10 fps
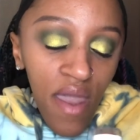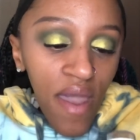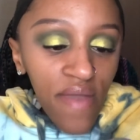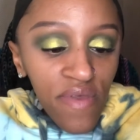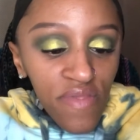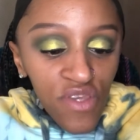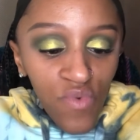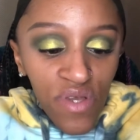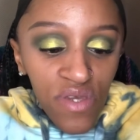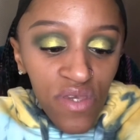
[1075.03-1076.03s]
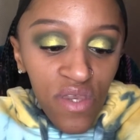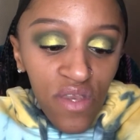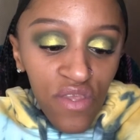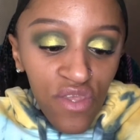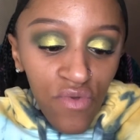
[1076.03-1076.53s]
and then this one is
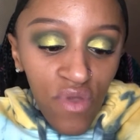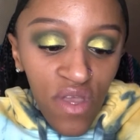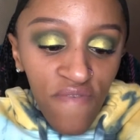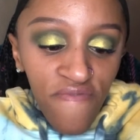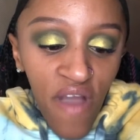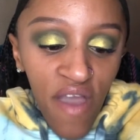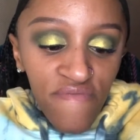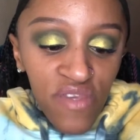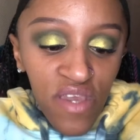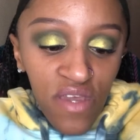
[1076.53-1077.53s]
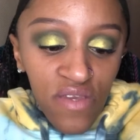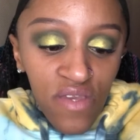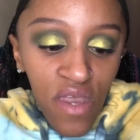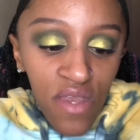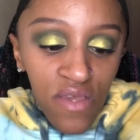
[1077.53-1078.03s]
in 356,
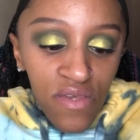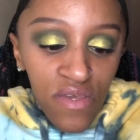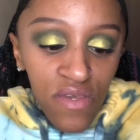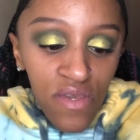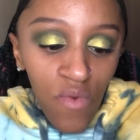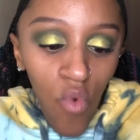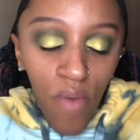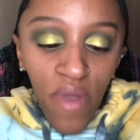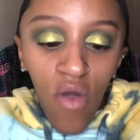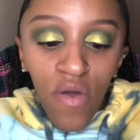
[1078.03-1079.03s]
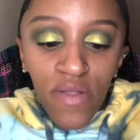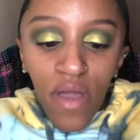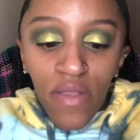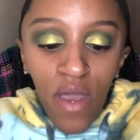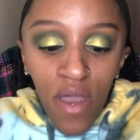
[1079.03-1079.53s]
and this is in Warm
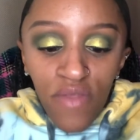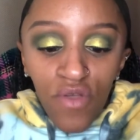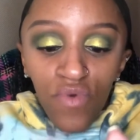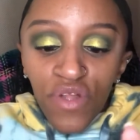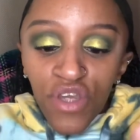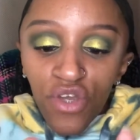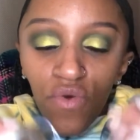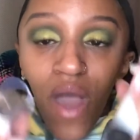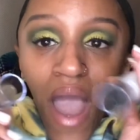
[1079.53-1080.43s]
Coconut. They're really cute.